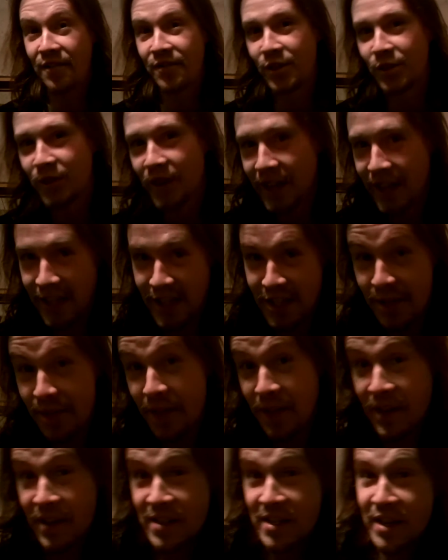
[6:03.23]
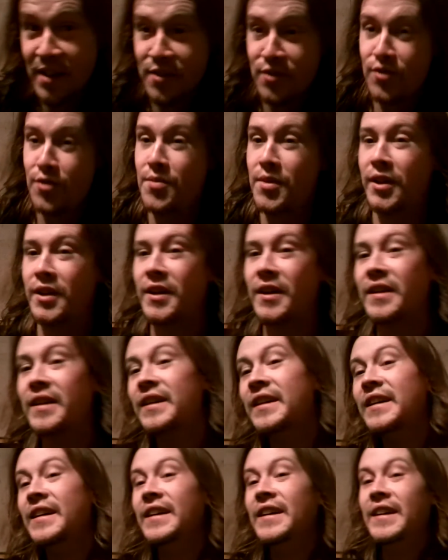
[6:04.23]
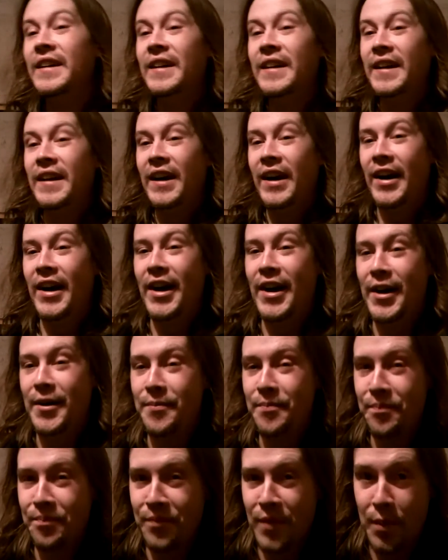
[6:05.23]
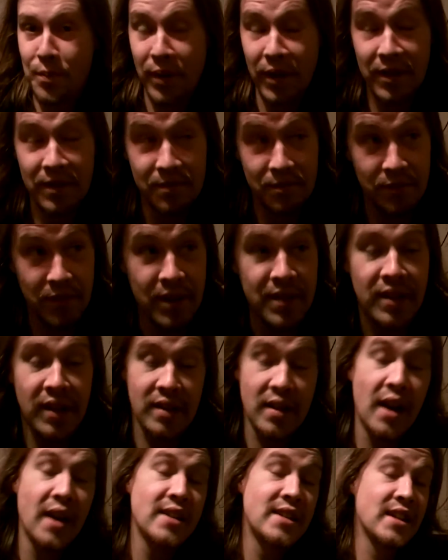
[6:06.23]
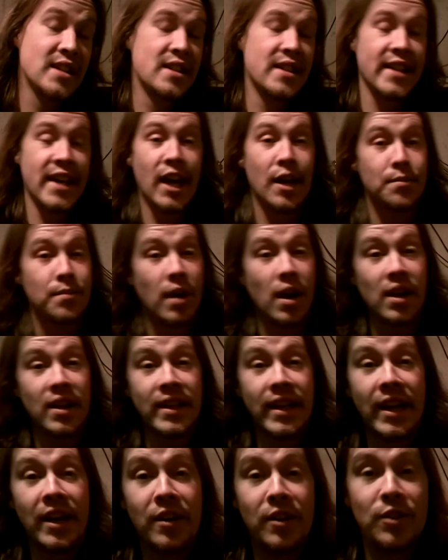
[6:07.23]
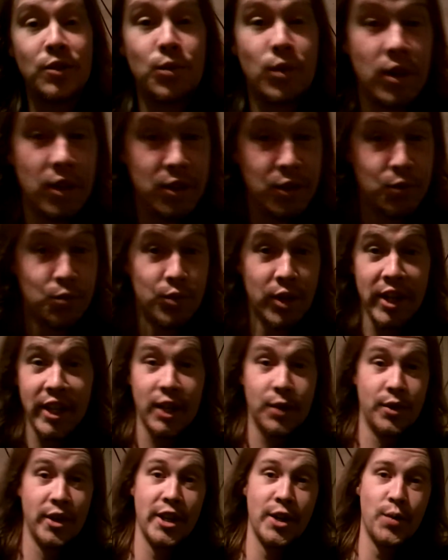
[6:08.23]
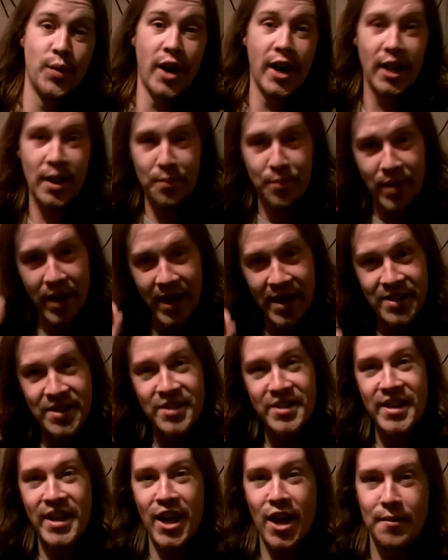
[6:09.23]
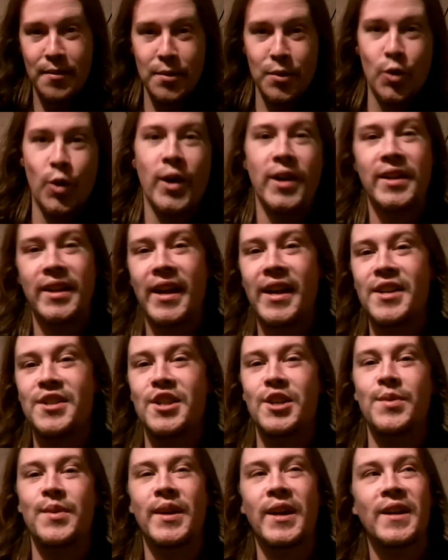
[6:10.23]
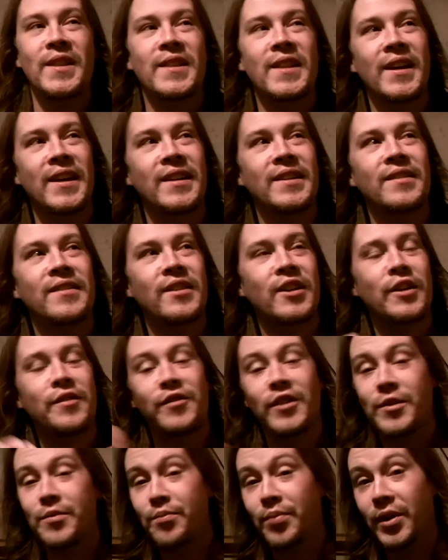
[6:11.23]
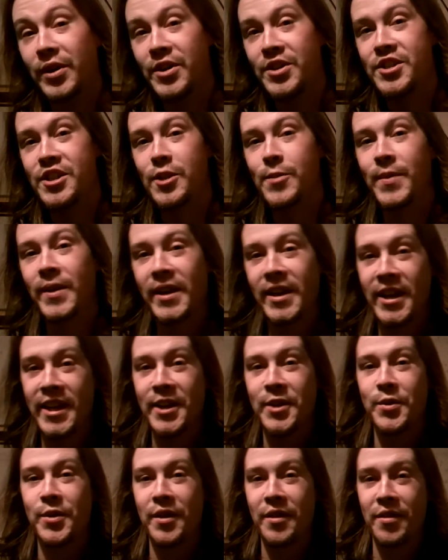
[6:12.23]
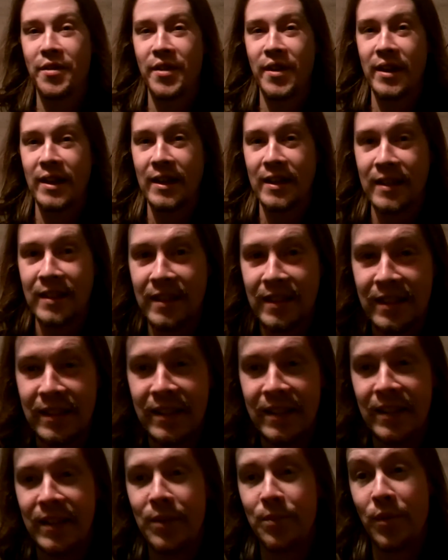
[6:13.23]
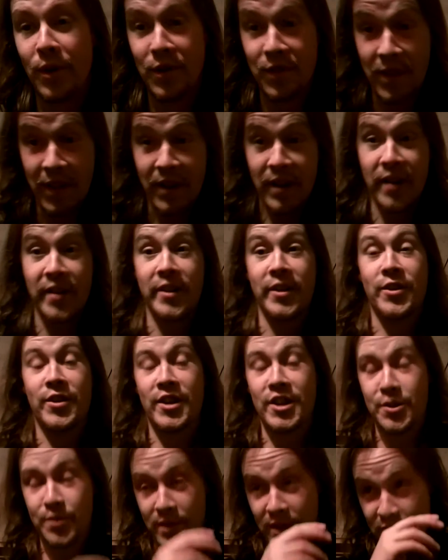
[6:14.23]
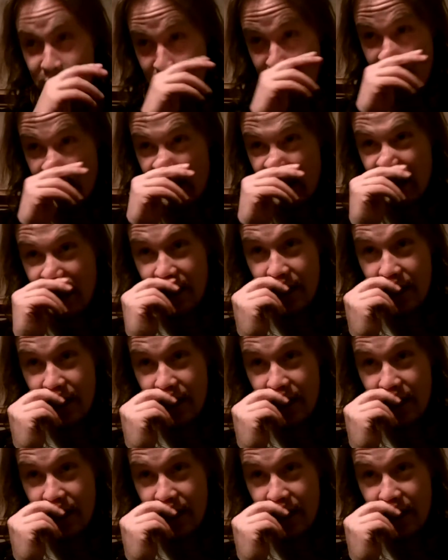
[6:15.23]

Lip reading: for writing something that sounds familiar. But in the context of the album, Holly Herald works really well. It paces the album quite nicely. We get that lovely burst at the beginning with Birthday Card at Christmas, and